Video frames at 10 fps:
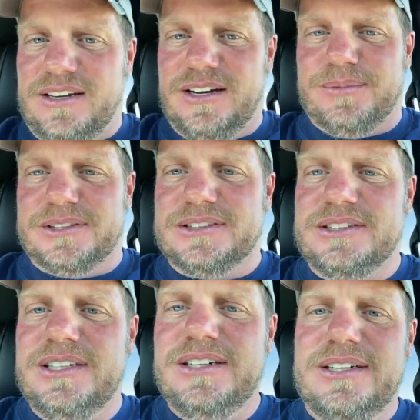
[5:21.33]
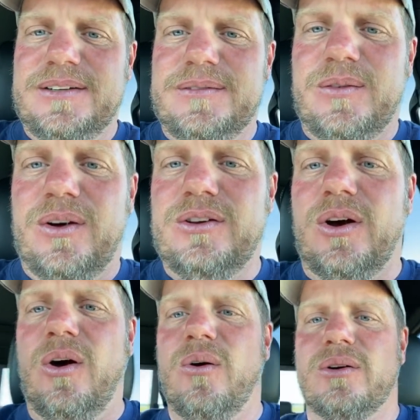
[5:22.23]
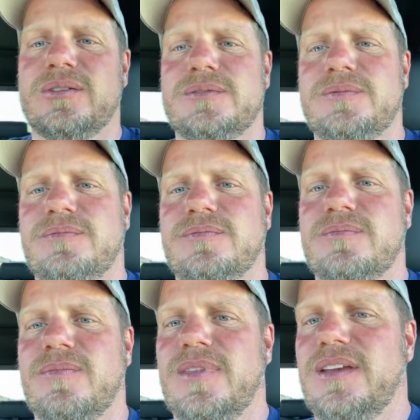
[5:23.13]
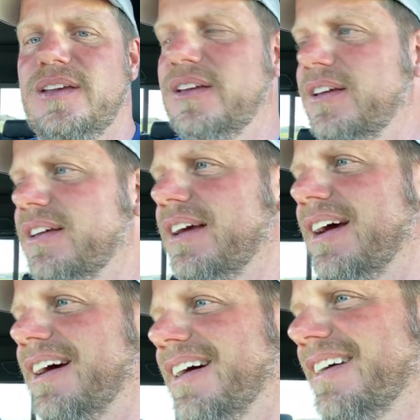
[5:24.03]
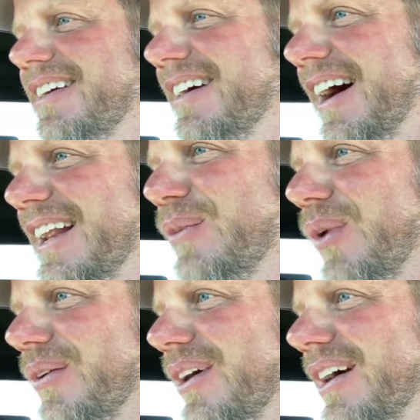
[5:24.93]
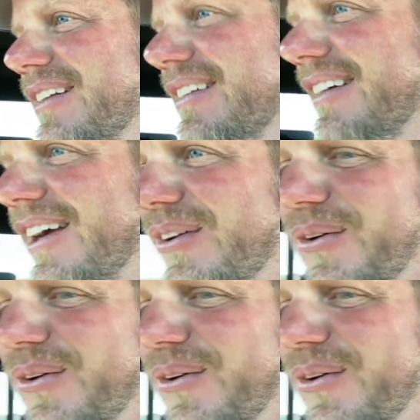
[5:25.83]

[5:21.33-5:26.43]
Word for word: the numbers. Oh, yeah, I need one, right? I don't